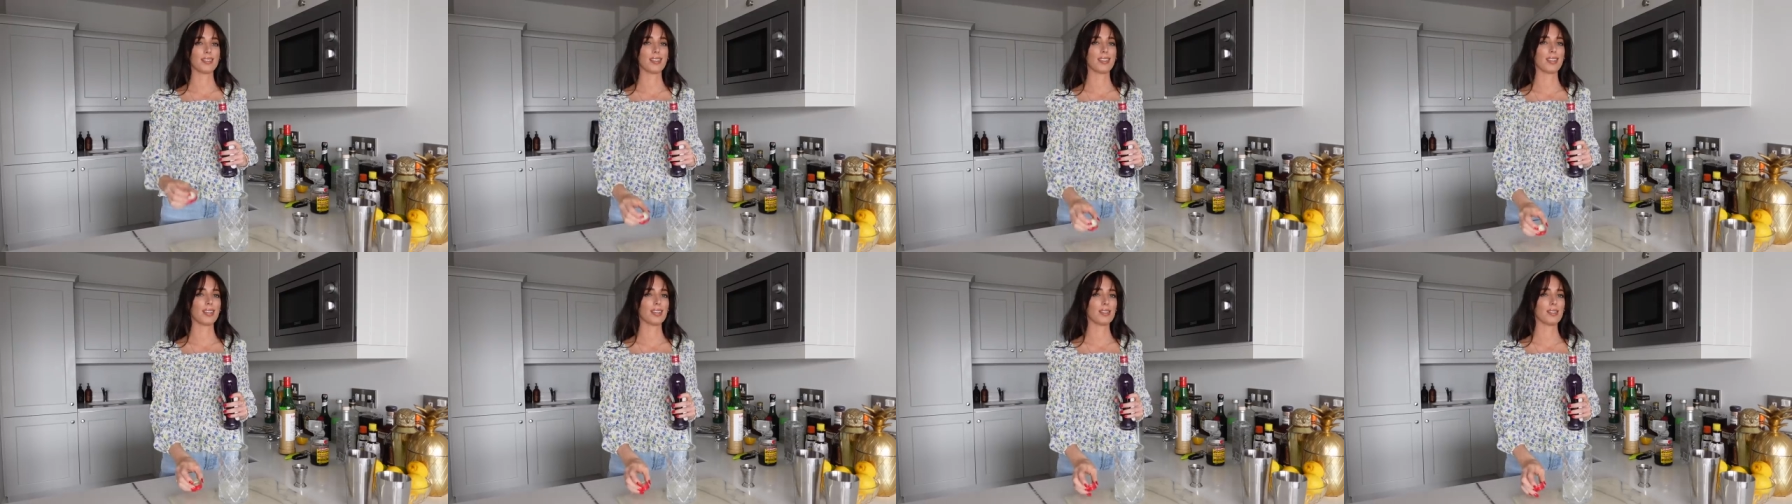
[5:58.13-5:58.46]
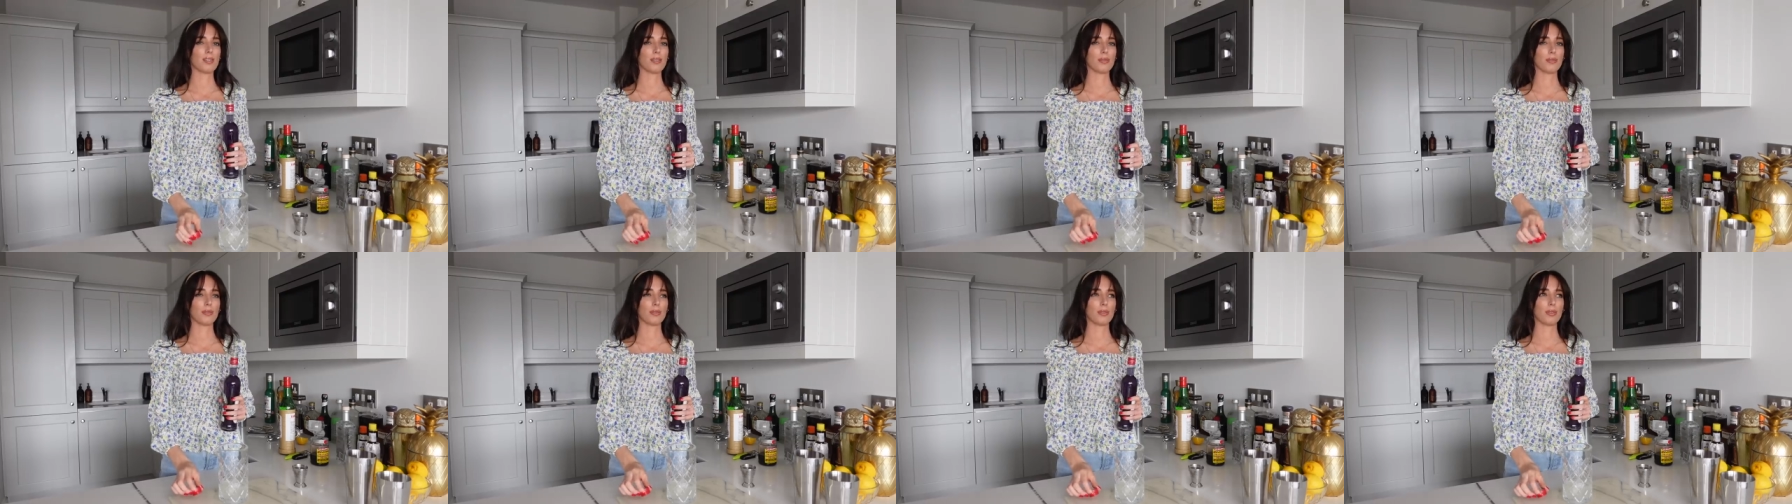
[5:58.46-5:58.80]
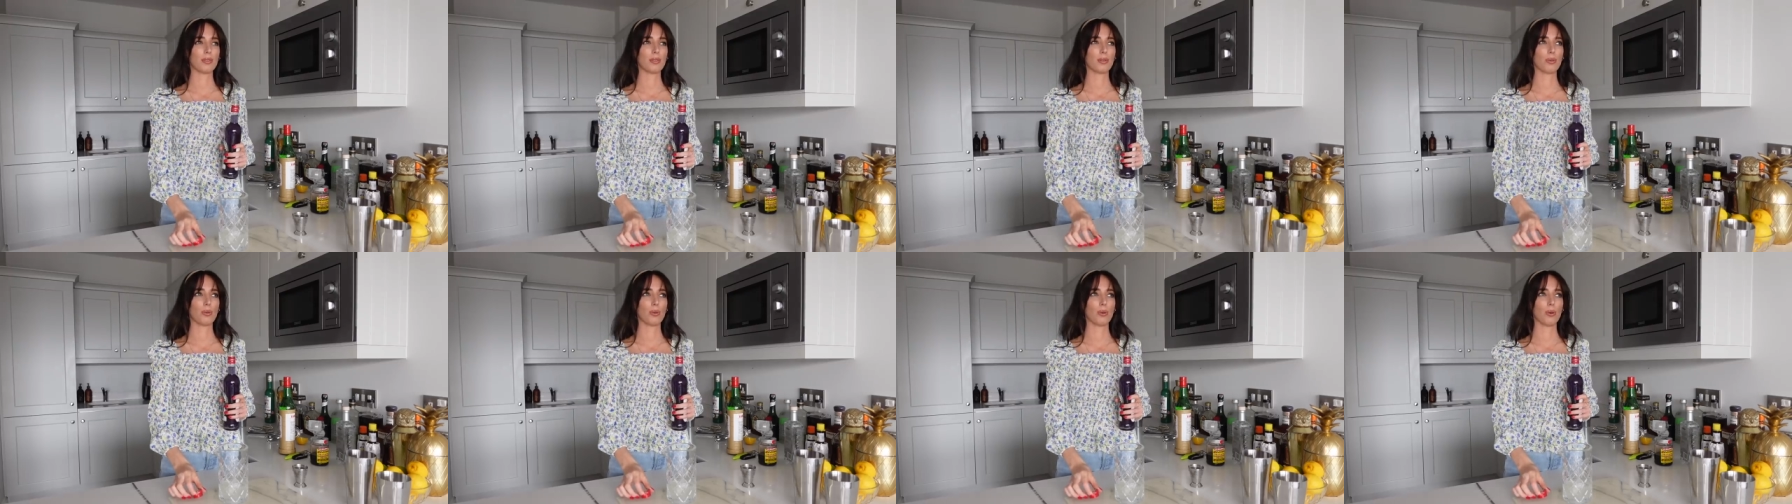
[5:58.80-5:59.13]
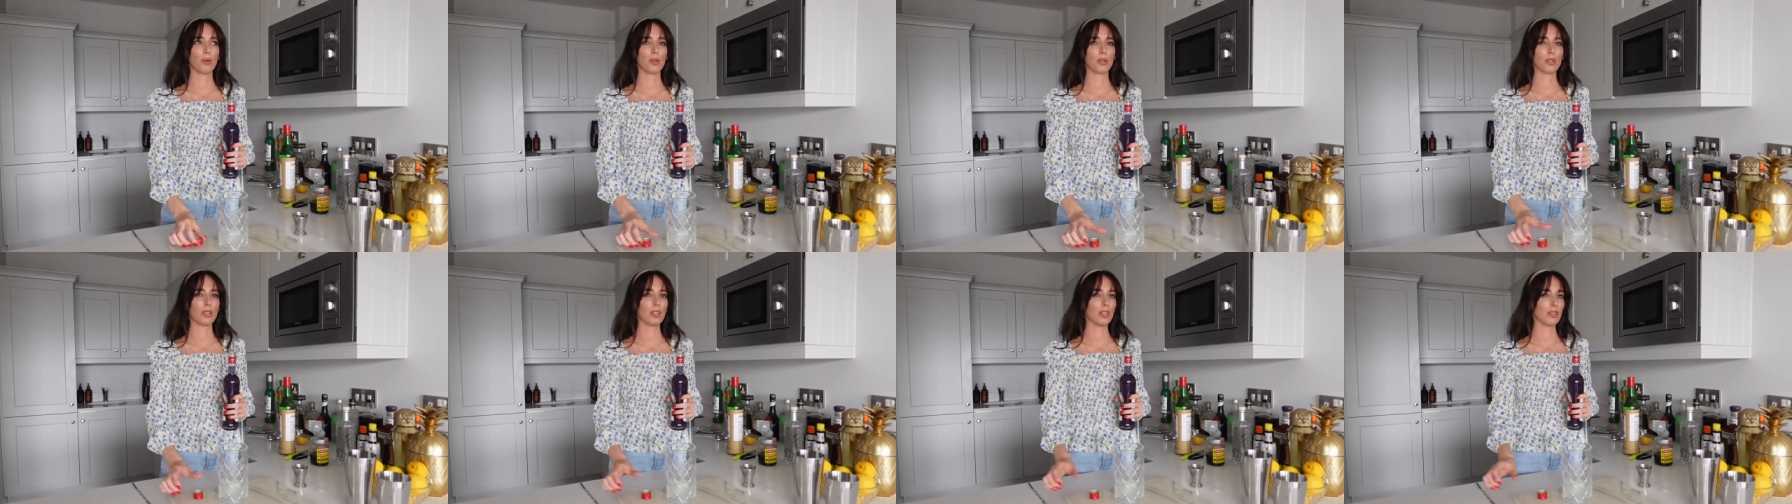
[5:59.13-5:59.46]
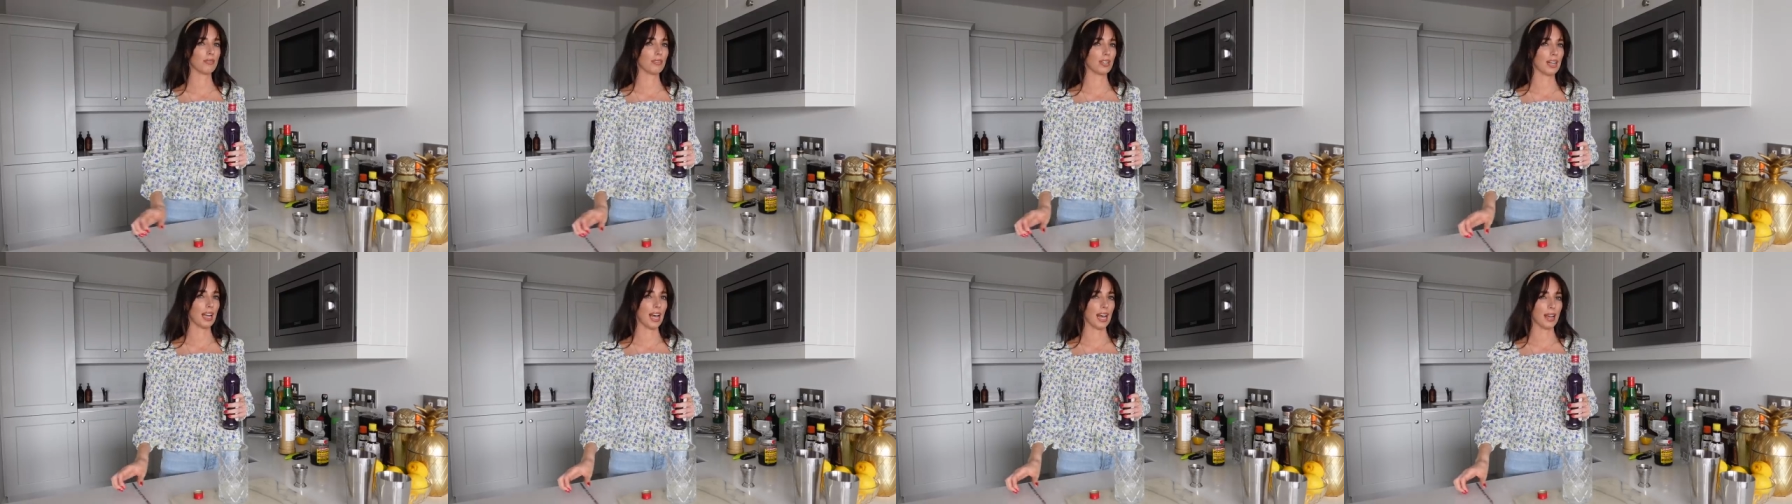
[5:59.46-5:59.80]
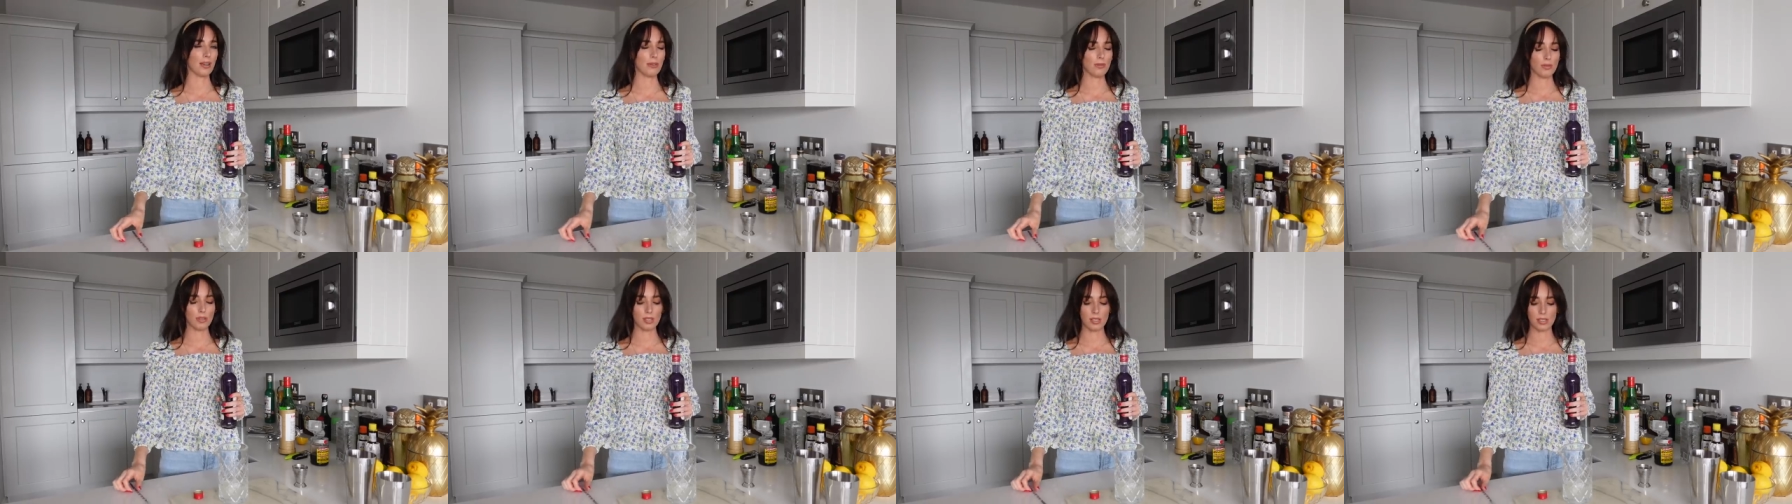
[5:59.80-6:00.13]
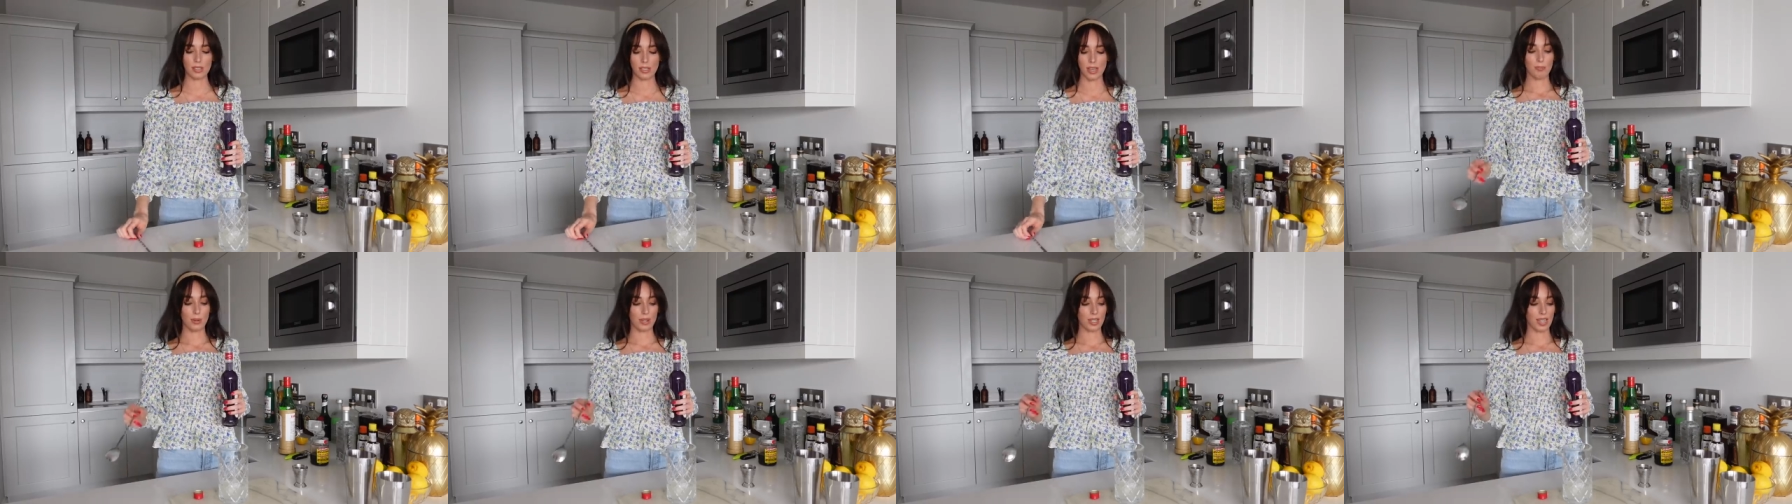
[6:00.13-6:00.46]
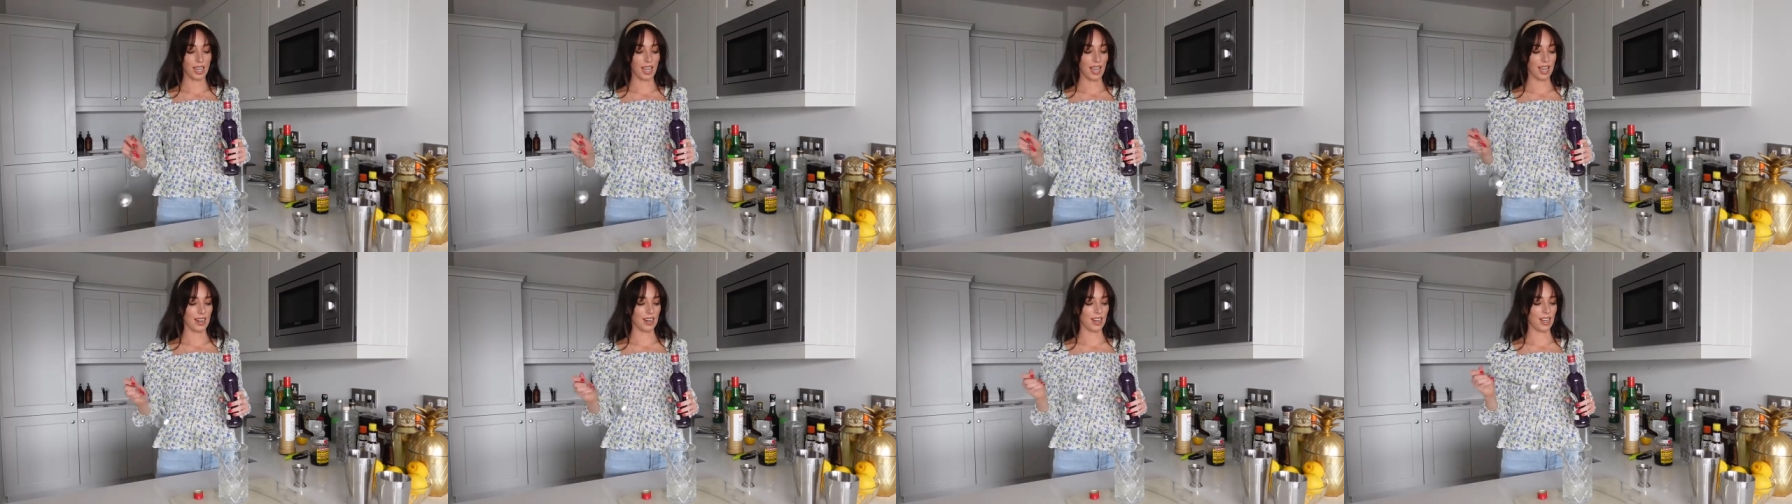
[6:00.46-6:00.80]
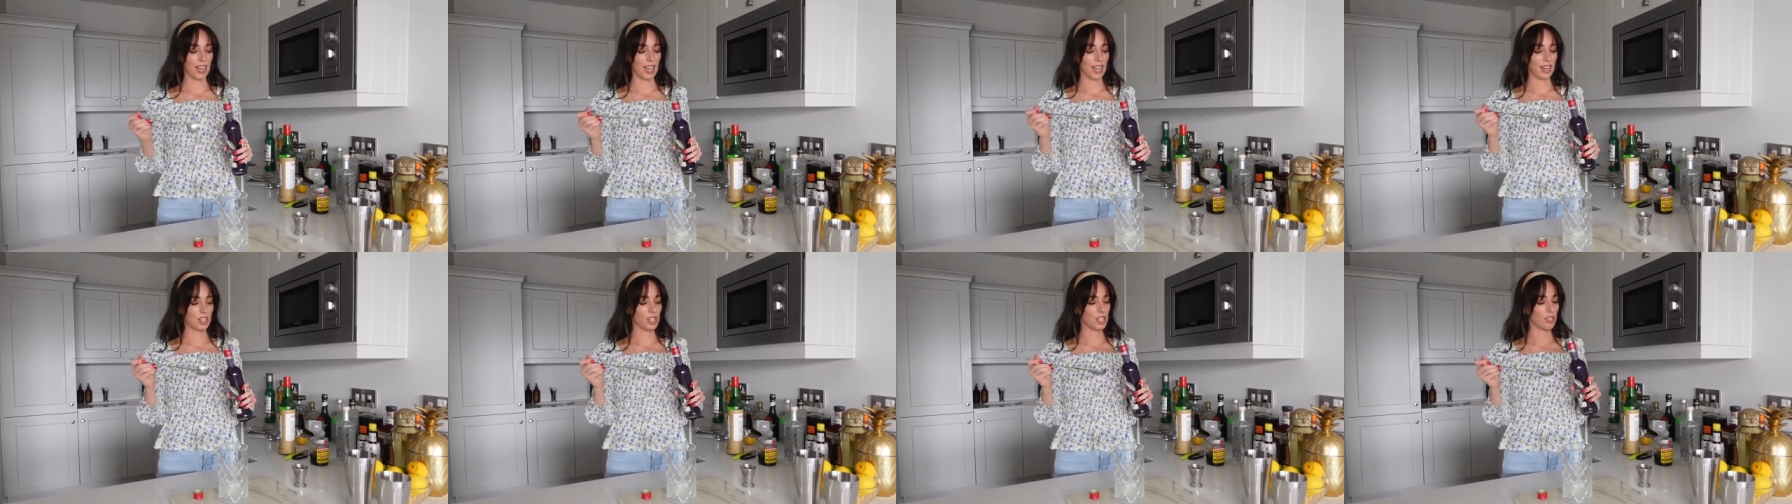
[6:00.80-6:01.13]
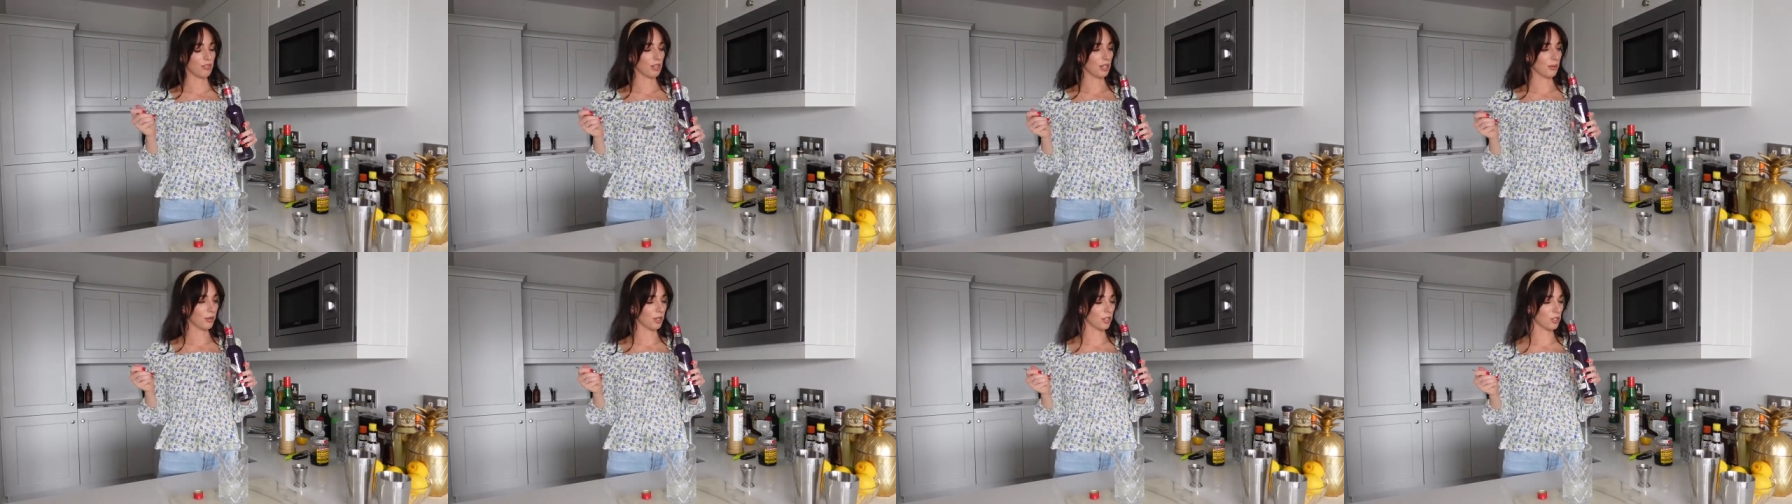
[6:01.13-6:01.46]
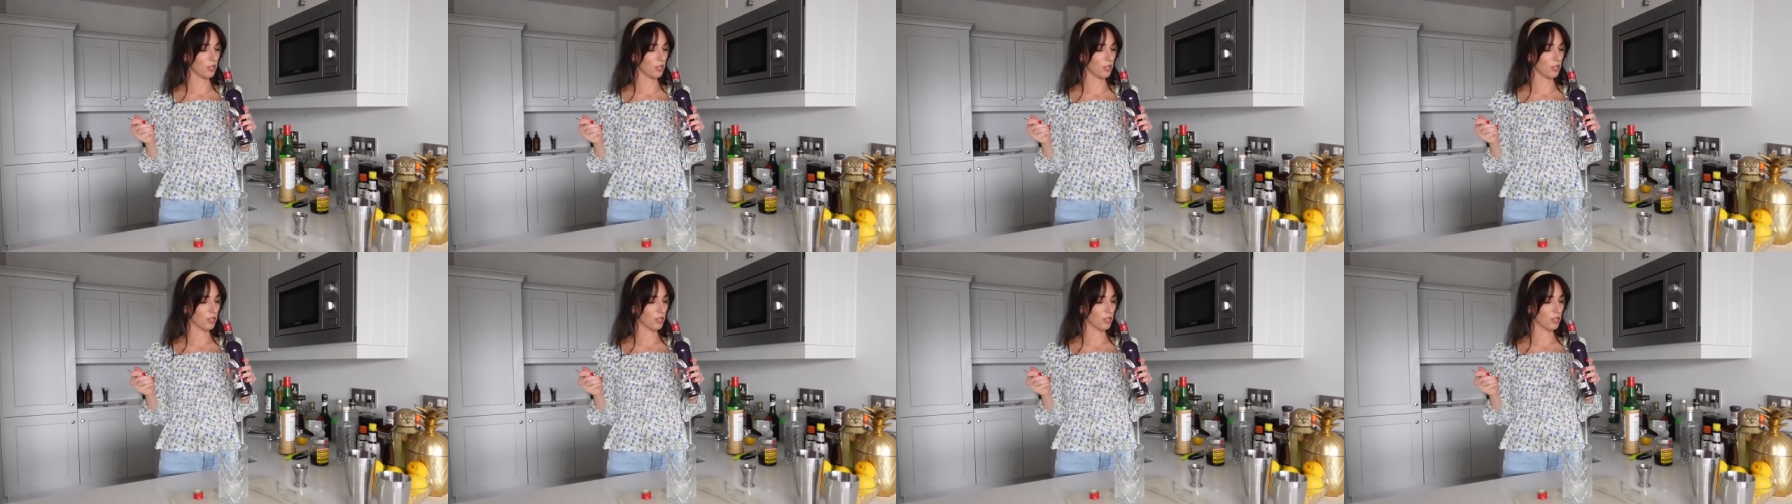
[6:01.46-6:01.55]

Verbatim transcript: I think it's a quarter of an ounce. But again, I actually really wanna